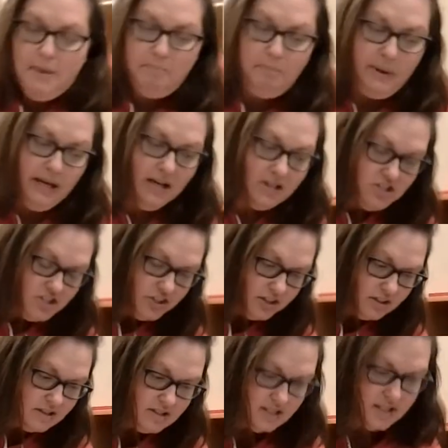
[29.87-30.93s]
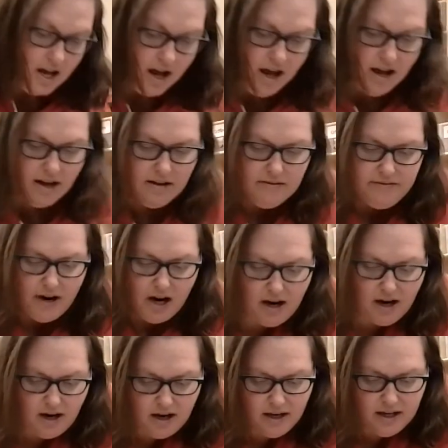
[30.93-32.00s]
pictures of
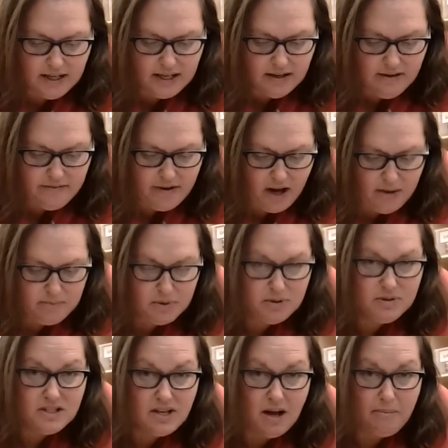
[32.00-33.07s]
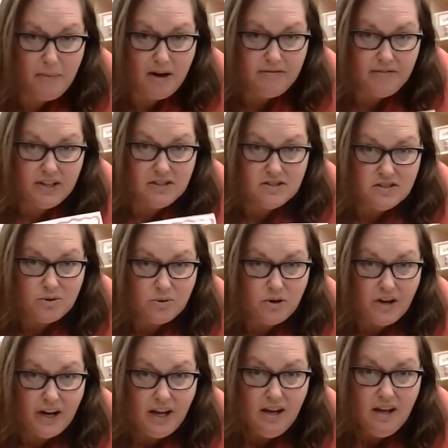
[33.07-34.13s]
our Give a Moose a Muffin
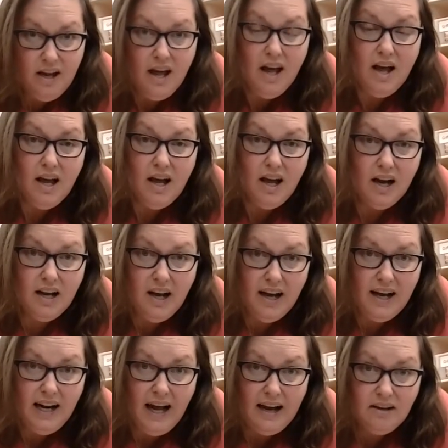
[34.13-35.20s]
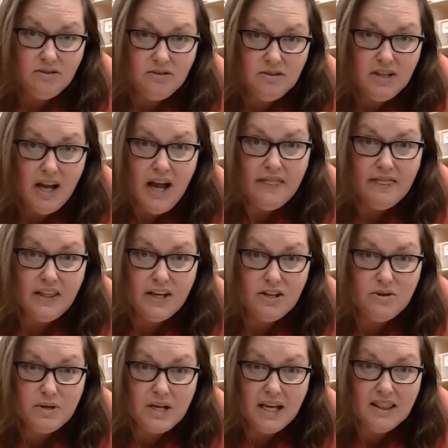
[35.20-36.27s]
story cut out that
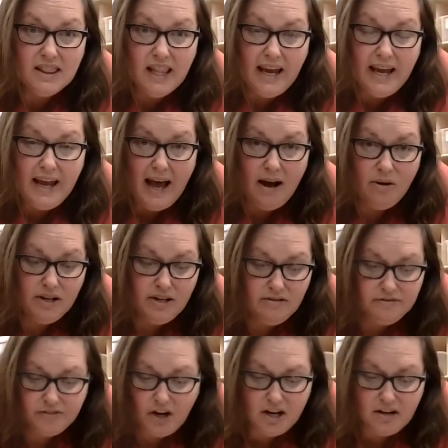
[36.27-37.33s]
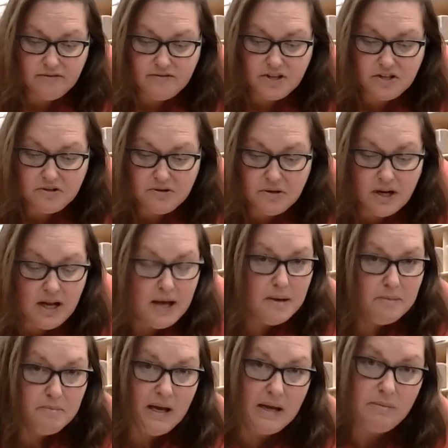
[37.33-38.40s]
you can lay out in front of you,
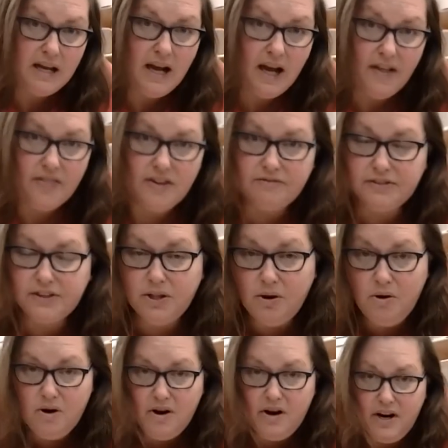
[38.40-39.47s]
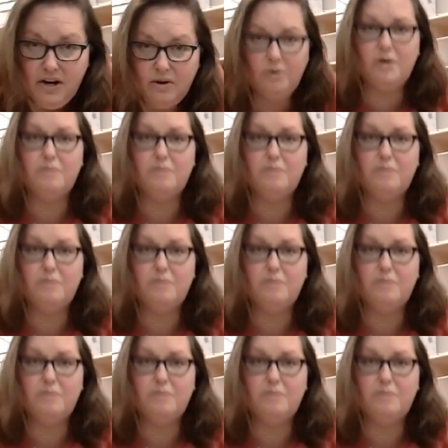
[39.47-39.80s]
maybe on the floor or